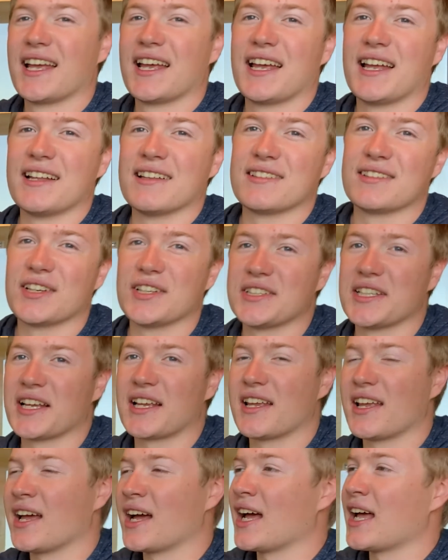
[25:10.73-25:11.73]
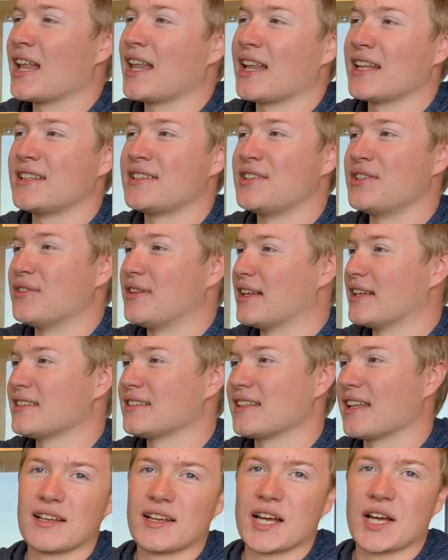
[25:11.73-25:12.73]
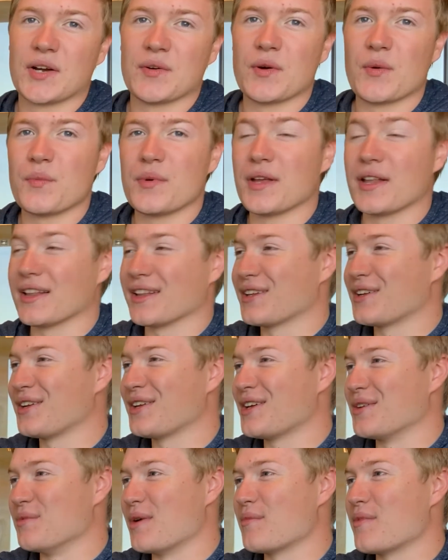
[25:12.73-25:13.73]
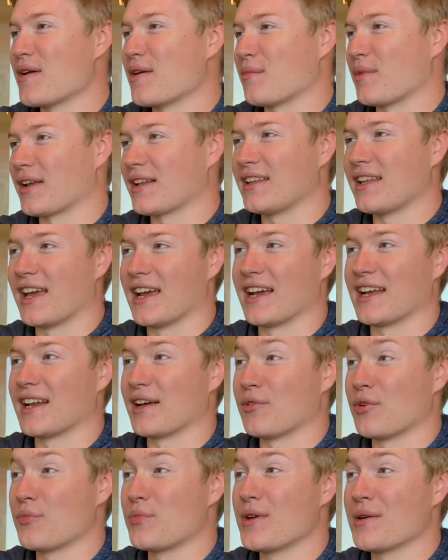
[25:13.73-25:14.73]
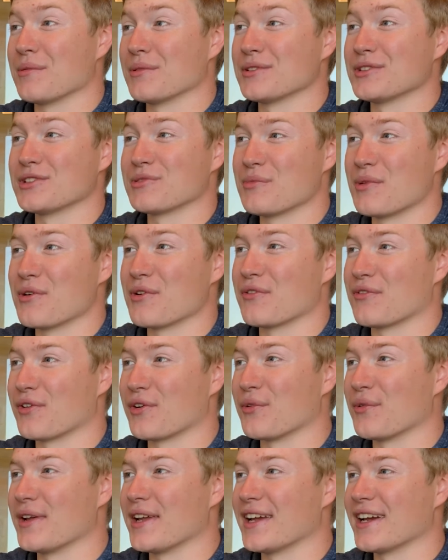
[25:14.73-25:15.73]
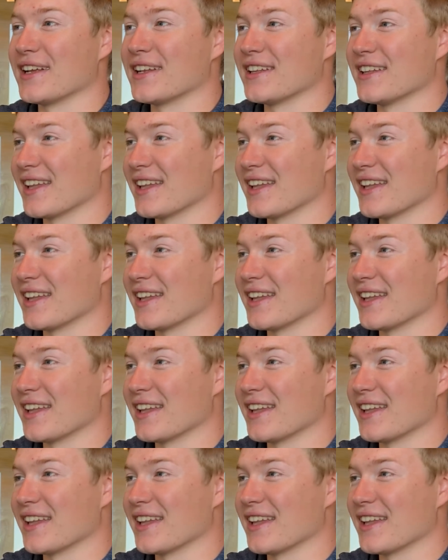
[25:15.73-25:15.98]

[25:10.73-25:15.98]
And so I was like, let's do this. Like, won't be literally in my mind. I'm like, dang, I won't be able to smoke for a weekend.